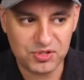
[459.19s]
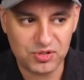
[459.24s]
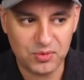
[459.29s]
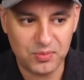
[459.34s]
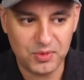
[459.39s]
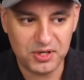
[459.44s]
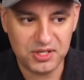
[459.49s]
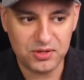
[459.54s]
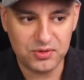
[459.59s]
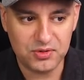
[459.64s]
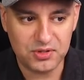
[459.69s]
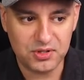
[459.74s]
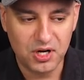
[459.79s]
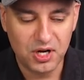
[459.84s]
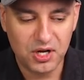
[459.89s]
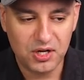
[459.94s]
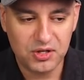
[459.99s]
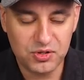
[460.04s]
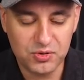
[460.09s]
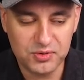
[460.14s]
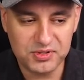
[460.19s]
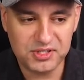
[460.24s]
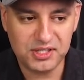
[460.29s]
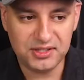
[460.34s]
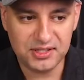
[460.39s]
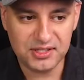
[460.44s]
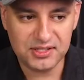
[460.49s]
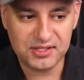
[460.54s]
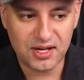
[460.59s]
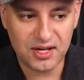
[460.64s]
So when you're using
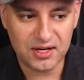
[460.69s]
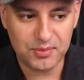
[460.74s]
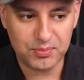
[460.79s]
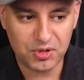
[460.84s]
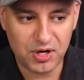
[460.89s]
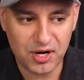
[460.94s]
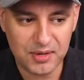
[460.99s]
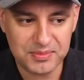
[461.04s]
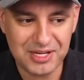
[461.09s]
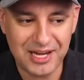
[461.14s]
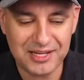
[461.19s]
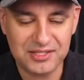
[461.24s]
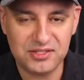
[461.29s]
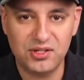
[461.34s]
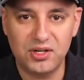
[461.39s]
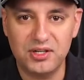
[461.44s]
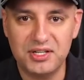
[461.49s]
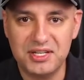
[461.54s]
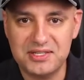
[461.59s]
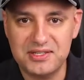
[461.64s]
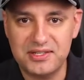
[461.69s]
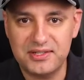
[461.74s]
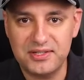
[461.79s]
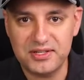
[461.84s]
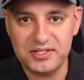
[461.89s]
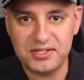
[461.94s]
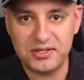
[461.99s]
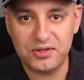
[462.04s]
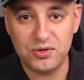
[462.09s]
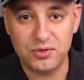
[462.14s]
these kind of prompts, as long as it
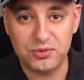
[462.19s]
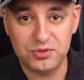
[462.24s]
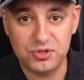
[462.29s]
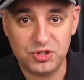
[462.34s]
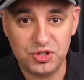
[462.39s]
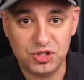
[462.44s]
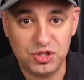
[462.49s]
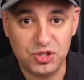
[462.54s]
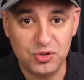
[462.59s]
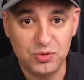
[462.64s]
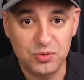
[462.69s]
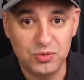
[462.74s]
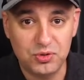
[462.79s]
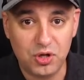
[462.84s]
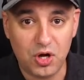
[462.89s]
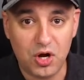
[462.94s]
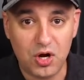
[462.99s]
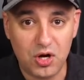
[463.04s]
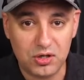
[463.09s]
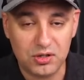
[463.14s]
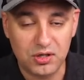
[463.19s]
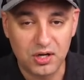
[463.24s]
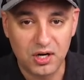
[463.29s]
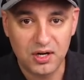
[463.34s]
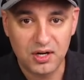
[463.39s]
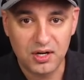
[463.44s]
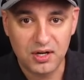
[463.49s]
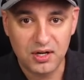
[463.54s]
doesn't go too long,